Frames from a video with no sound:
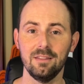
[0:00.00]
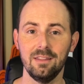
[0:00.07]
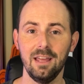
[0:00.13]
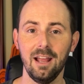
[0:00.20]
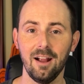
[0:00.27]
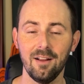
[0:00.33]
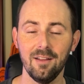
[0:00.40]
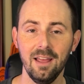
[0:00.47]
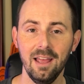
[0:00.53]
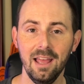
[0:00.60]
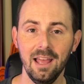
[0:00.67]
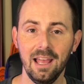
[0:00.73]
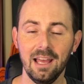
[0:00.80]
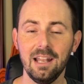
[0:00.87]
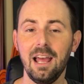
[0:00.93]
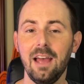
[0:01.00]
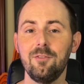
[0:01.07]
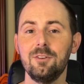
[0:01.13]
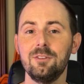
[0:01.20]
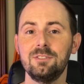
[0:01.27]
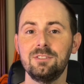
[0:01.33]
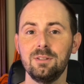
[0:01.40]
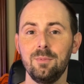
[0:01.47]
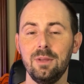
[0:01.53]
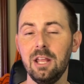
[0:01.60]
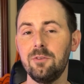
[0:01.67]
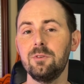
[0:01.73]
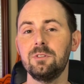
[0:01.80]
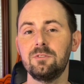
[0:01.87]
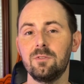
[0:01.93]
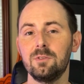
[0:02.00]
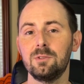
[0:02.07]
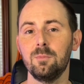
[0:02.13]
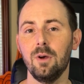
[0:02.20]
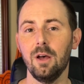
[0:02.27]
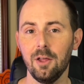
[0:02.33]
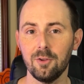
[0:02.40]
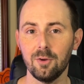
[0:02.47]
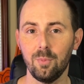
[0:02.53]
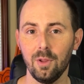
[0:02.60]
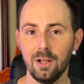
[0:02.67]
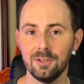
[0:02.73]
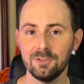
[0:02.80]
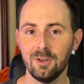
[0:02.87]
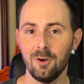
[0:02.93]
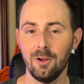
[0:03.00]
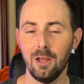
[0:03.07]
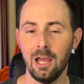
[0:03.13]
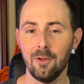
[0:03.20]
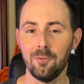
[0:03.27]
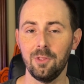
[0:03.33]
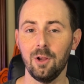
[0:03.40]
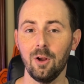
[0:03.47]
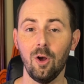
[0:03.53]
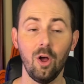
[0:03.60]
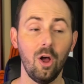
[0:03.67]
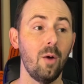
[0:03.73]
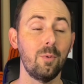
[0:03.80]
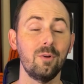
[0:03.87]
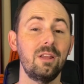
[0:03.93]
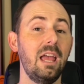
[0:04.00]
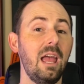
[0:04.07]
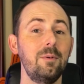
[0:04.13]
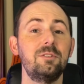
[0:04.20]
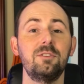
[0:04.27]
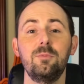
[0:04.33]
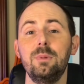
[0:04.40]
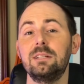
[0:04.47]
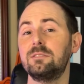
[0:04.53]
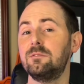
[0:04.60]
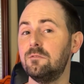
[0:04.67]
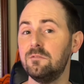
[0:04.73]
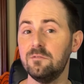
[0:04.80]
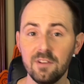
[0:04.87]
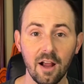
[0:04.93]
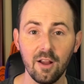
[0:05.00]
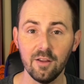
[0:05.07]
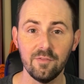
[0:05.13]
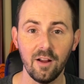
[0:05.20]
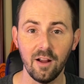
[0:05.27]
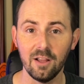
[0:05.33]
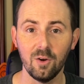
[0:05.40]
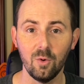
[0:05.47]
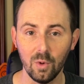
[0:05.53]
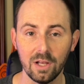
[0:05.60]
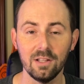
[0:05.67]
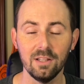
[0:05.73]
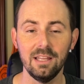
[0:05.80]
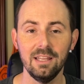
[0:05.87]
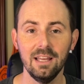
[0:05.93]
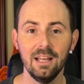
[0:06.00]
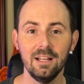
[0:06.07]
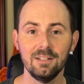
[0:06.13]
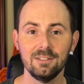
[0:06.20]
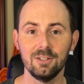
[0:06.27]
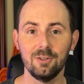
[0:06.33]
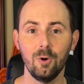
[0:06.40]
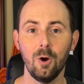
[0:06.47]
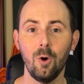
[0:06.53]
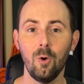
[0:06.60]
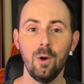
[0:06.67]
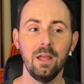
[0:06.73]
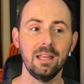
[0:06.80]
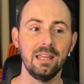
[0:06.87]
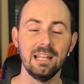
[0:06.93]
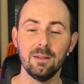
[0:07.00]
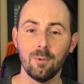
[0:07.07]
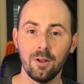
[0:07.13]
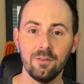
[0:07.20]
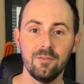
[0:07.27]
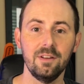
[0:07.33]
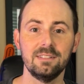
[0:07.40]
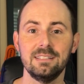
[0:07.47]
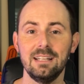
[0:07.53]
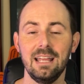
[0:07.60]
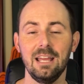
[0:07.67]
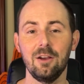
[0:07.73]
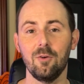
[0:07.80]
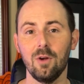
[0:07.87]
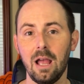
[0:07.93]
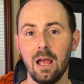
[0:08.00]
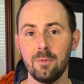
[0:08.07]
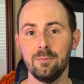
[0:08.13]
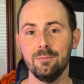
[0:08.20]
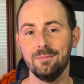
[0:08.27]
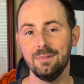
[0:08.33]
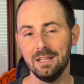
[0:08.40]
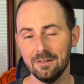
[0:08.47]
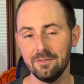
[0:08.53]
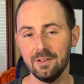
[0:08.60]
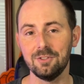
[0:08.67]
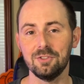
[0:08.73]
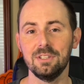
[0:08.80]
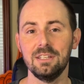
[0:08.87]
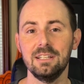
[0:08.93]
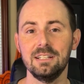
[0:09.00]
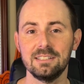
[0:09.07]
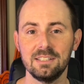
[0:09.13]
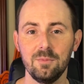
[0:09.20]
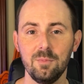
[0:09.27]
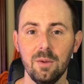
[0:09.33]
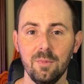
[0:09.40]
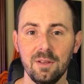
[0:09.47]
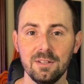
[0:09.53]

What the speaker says: there. And after some interest from some other players out there, Auburn came into the mix very, very quickly to go and get him on a visit and grab him and eventually get his commitment.